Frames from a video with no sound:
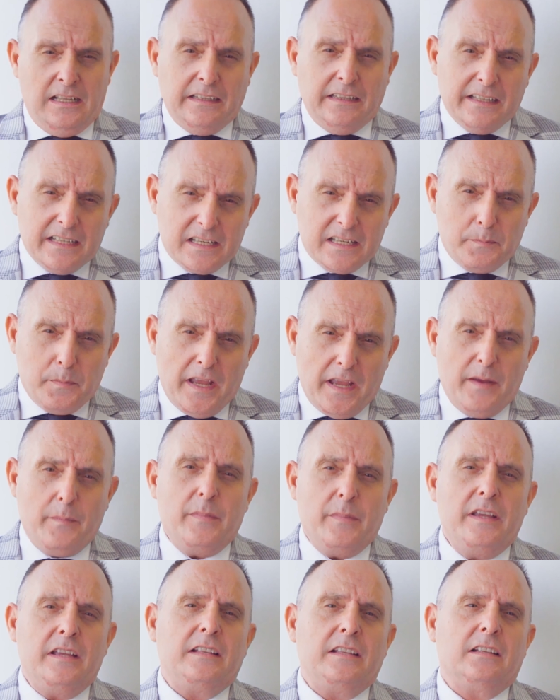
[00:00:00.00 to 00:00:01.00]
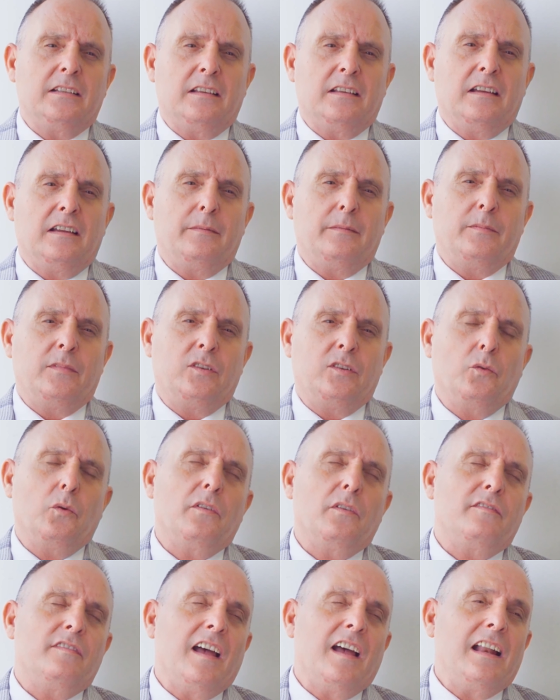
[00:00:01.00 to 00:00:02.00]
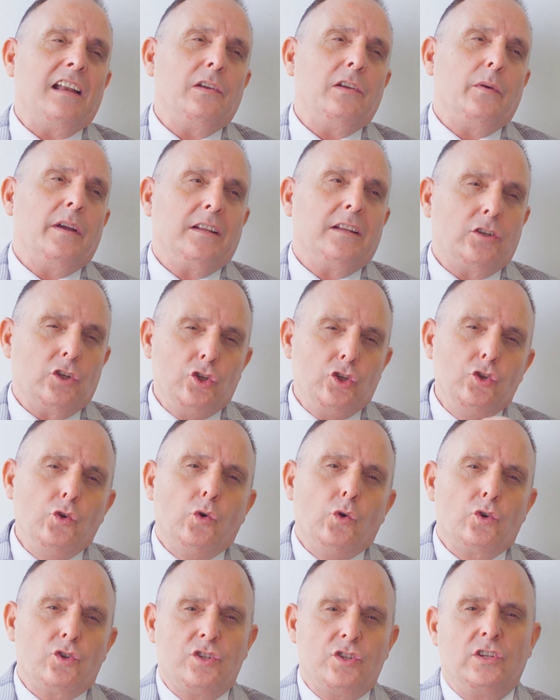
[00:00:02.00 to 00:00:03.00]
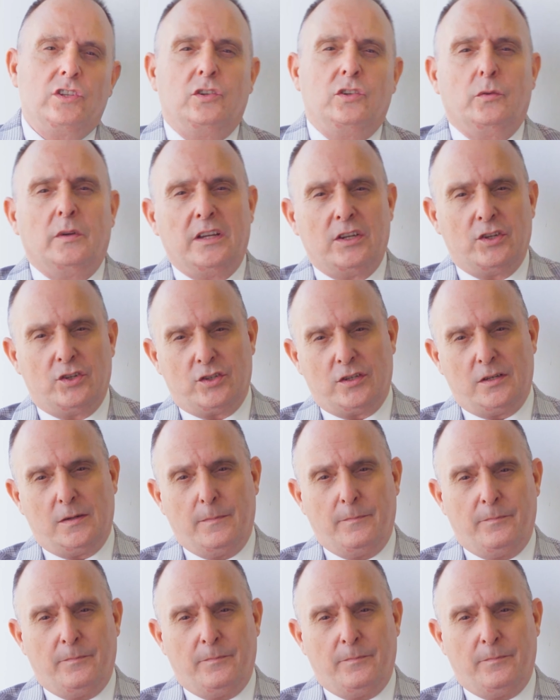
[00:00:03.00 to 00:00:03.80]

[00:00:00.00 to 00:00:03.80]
this may be the time to evaluate your situation.